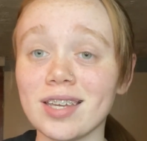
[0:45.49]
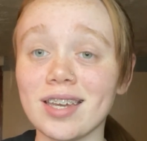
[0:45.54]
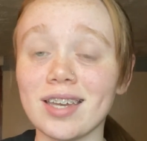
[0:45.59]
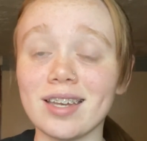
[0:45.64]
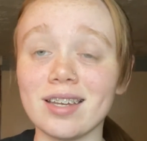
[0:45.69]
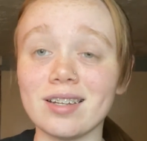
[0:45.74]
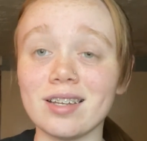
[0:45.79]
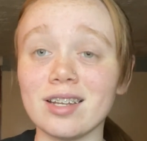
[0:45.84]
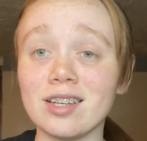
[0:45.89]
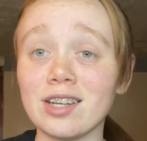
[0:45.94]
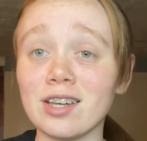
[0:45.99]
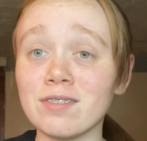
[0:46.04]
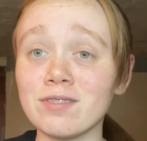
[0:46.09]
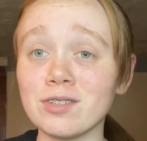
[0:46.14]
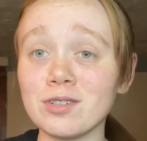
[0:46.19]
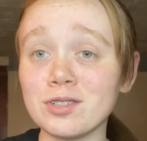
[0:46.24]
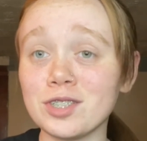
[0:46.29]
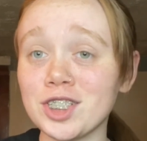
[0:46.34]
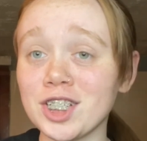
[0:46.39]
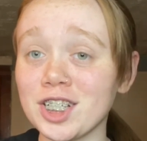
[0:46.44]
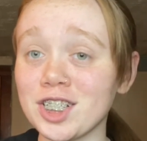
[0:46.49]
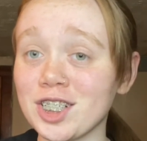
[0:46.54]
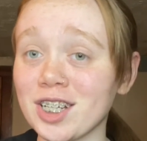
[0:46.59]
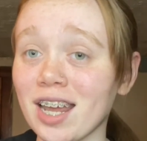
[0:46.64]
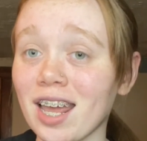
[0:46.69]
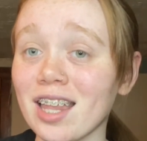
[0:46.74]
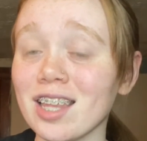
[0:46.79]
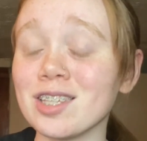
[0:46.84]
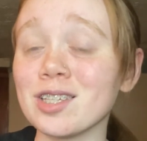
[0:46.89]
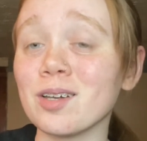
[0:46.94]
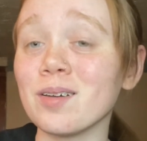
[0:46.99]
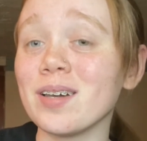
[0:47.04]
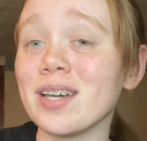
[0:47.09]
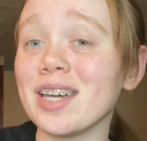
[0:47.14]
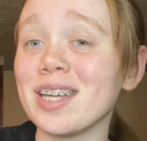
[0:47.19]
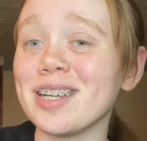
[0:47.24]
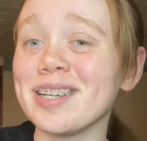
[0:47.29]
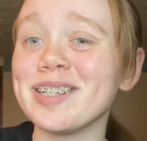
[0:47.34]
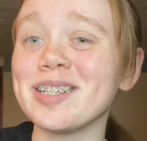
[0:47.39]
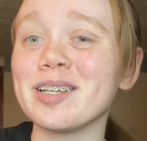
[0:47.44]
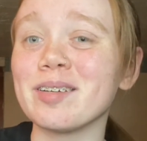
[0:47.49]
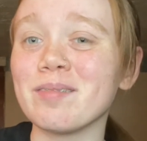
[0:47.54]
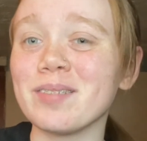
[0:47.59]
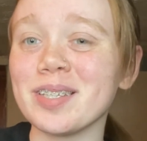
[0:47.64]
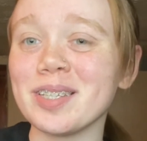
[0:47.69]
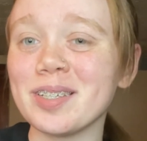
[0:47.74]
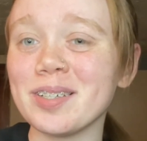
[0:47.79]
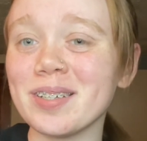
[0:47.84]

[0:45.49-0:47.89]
And enough little chit chat, let's go ahead and jump into